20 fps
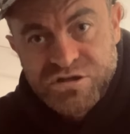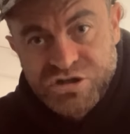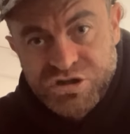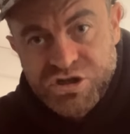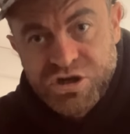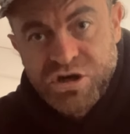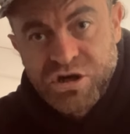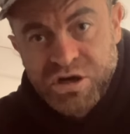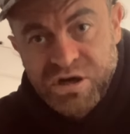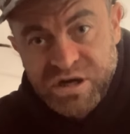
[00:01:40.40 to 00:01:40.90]

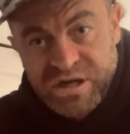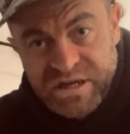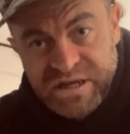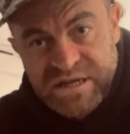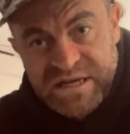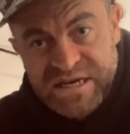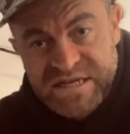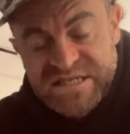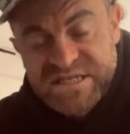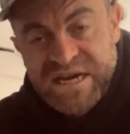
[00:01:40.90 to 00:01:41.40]
to
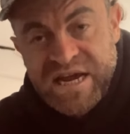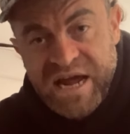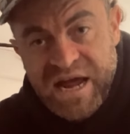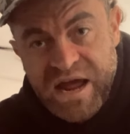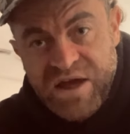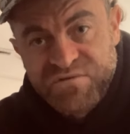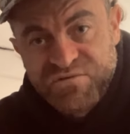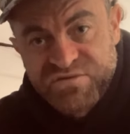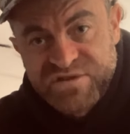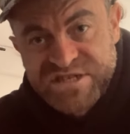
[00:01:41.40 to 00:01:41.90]
this
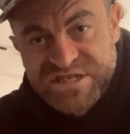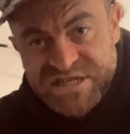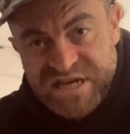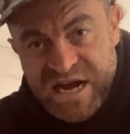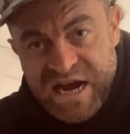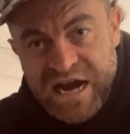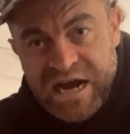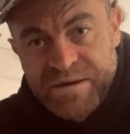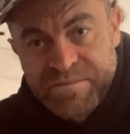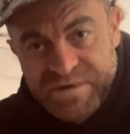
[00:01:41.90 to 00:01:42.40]
every
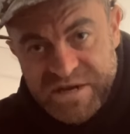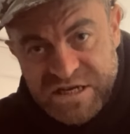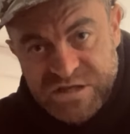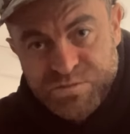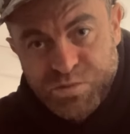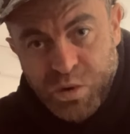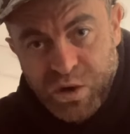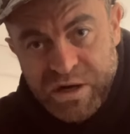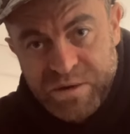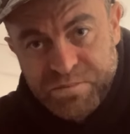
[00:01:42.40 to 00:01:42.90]
time it's
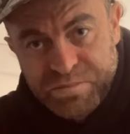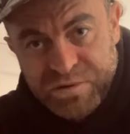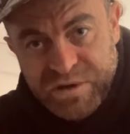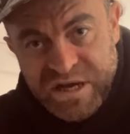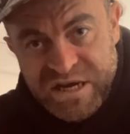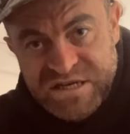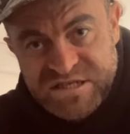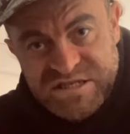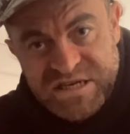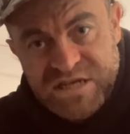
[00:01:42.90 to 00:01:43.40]
put in
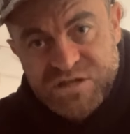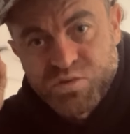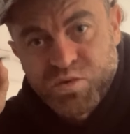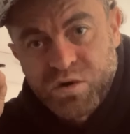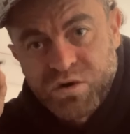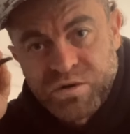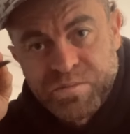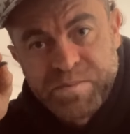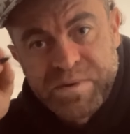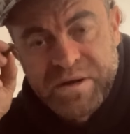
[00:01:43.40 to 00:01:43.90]
place. That's what
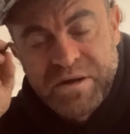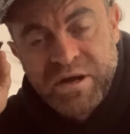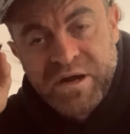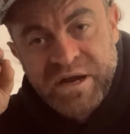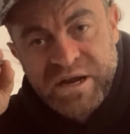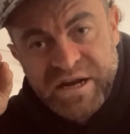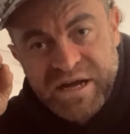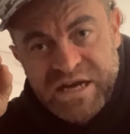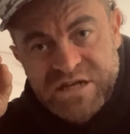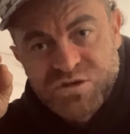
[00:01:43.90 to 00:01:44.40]

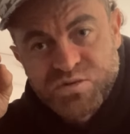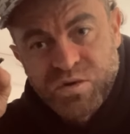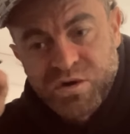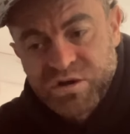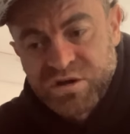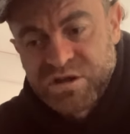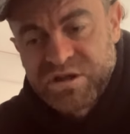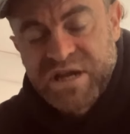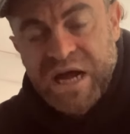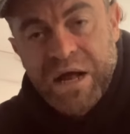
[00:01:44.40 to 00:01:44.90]

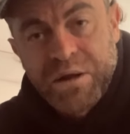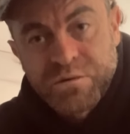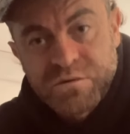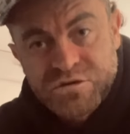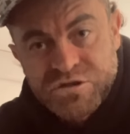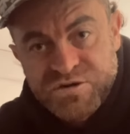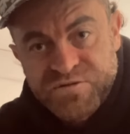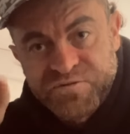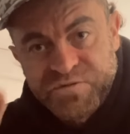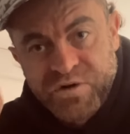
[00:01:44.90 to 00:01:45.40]
the
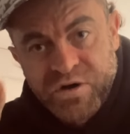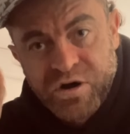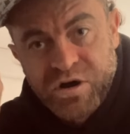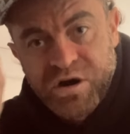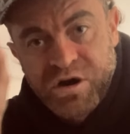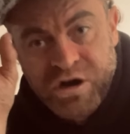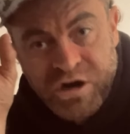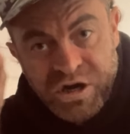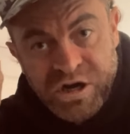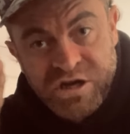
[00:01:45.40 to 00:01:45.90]
dowels are
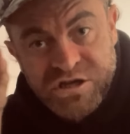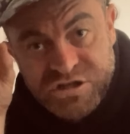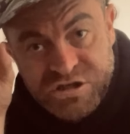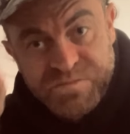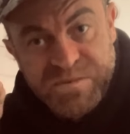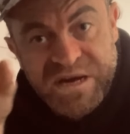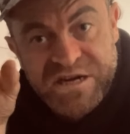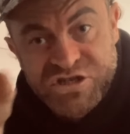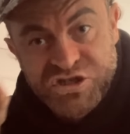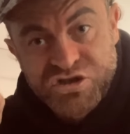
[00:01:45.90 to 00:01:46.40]
for, to
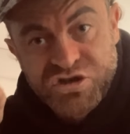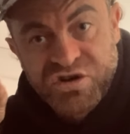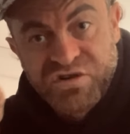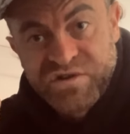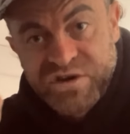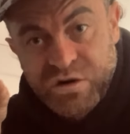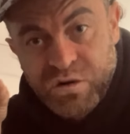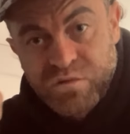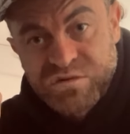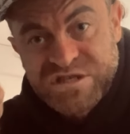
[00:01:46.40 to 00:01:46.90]
make sure
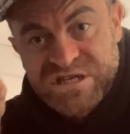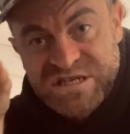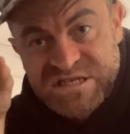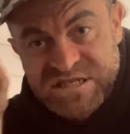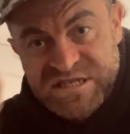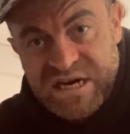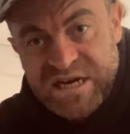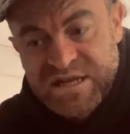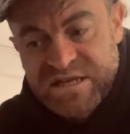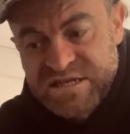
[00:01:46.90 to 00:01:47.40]
it goes in
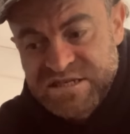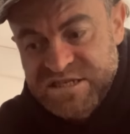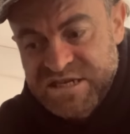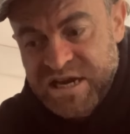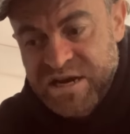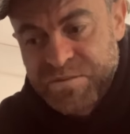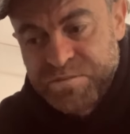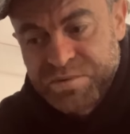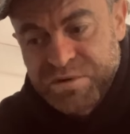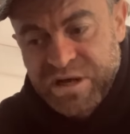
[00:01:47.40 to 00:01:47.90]
exactly the
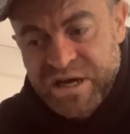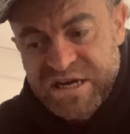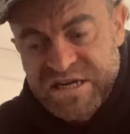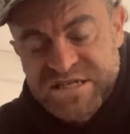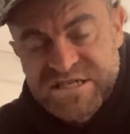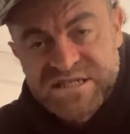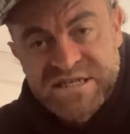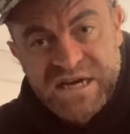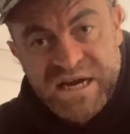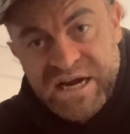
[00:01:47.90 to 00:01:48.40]
same
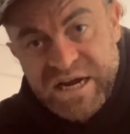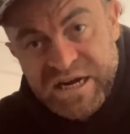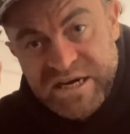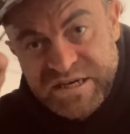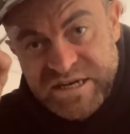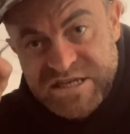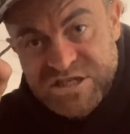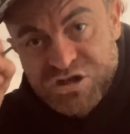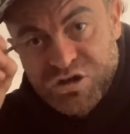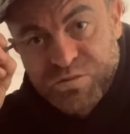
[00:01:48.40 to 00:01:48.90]
place.
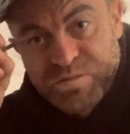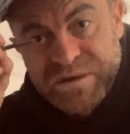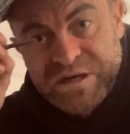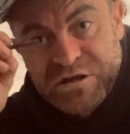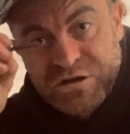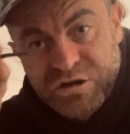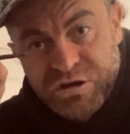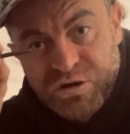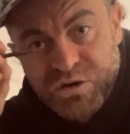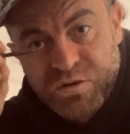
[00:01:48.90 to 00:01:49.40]
This will be
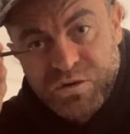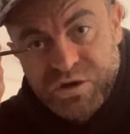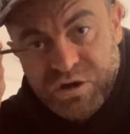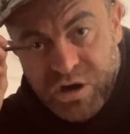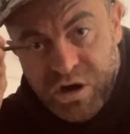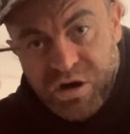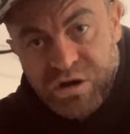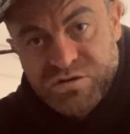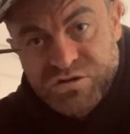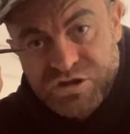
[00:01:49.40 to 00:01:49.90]
glued
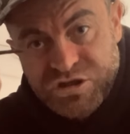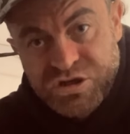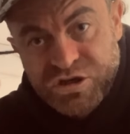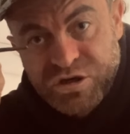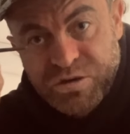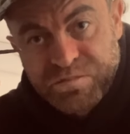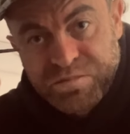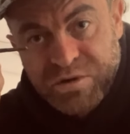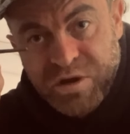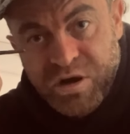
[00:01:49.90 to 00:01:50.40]
onto the
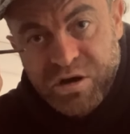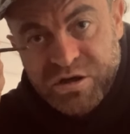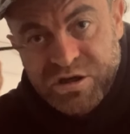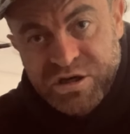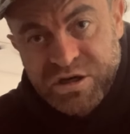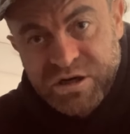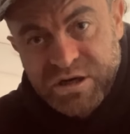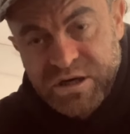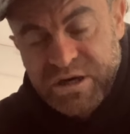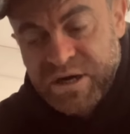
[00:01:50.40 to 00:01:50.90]
block,
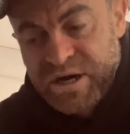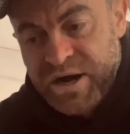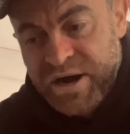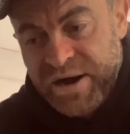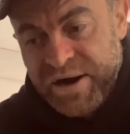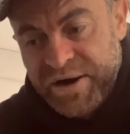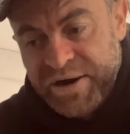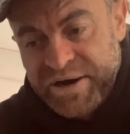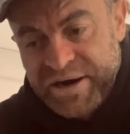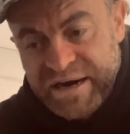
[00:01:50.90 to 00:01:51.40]

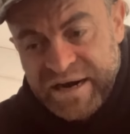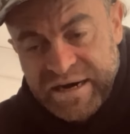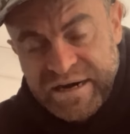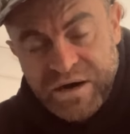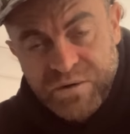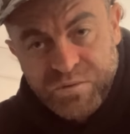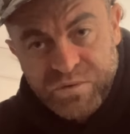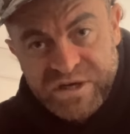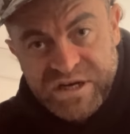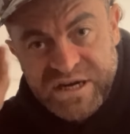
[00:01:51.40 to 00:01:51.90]
and
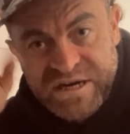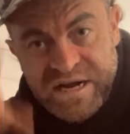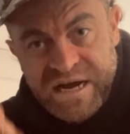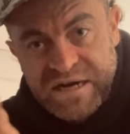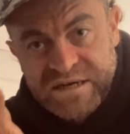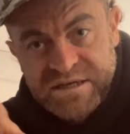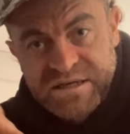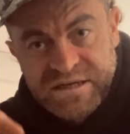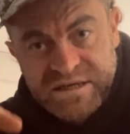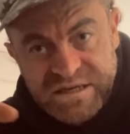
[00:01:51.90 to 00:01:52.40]
then we can
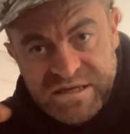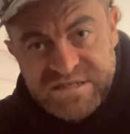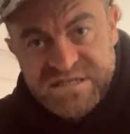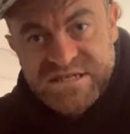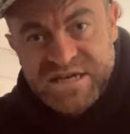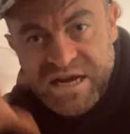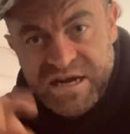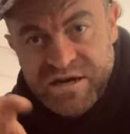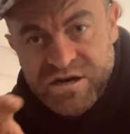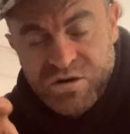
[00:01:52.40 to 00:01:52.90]
add,
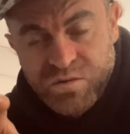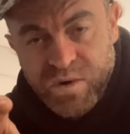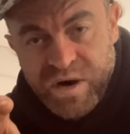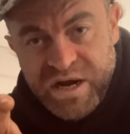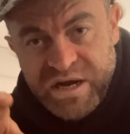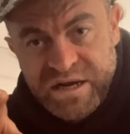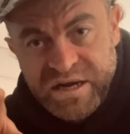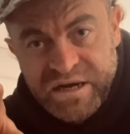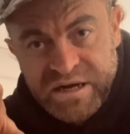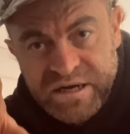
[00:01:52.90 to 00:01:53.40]
take
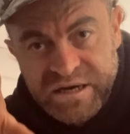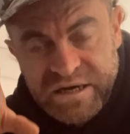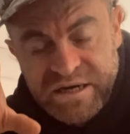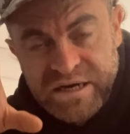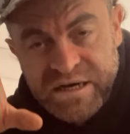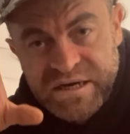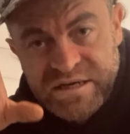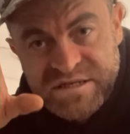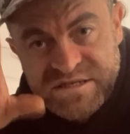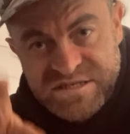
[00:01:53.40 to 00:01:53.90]
away,
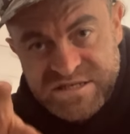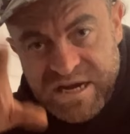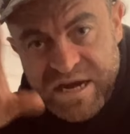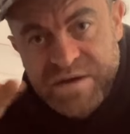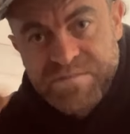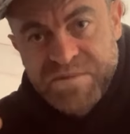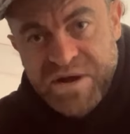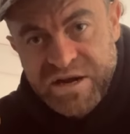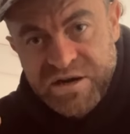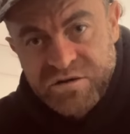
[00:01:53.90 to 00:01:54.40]

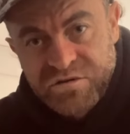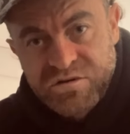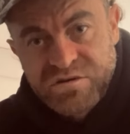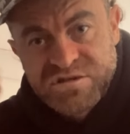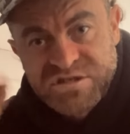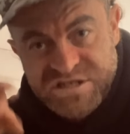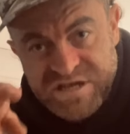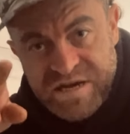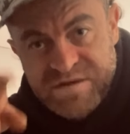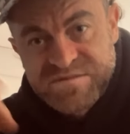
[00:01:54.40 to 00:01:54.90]
same nail,
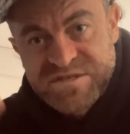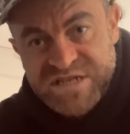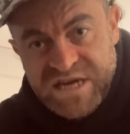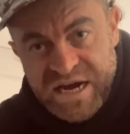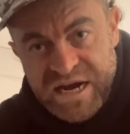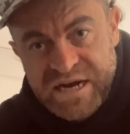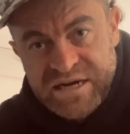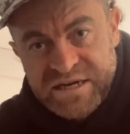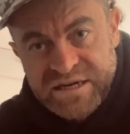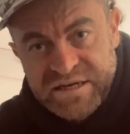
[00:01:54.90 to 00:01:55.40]
same
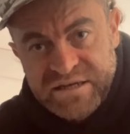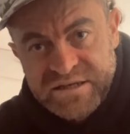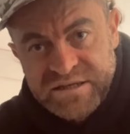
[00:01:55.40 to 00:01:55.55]
target,